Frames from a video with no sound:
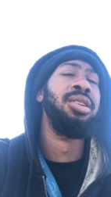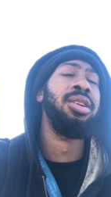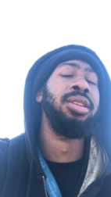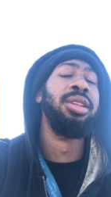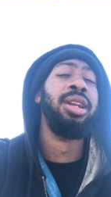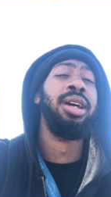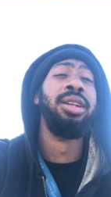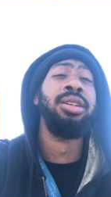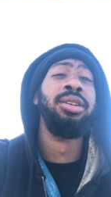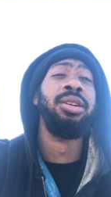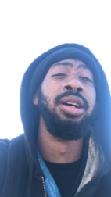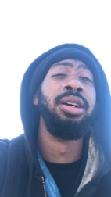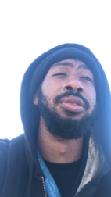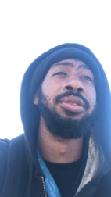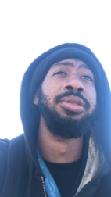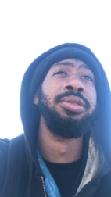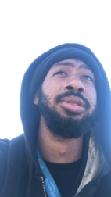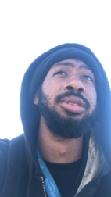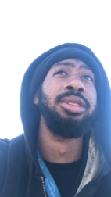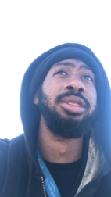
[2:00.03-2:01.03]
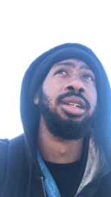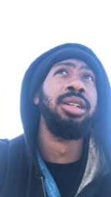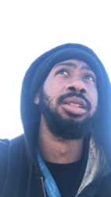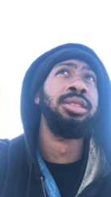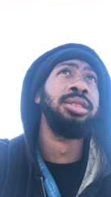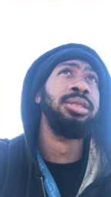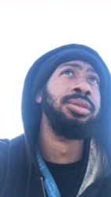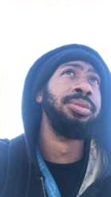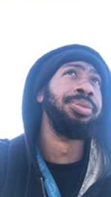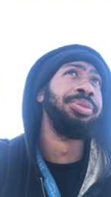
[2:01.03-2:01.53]
I don't have a vagina
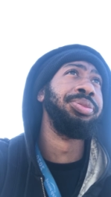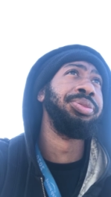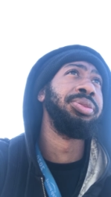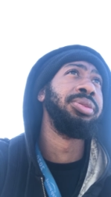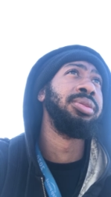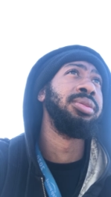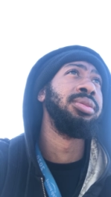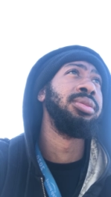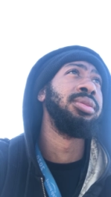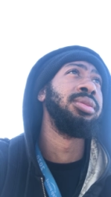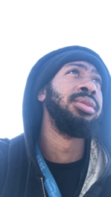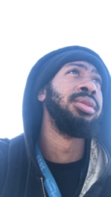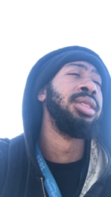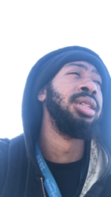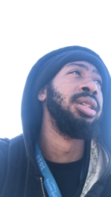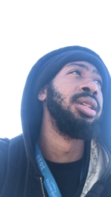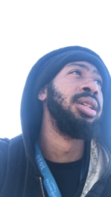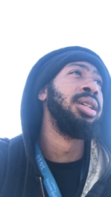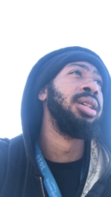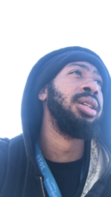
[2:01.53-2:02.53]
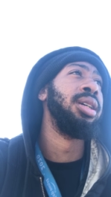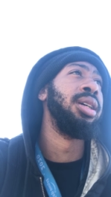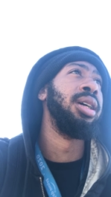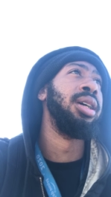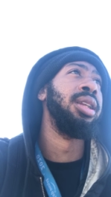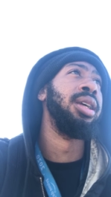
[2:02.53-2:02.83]
and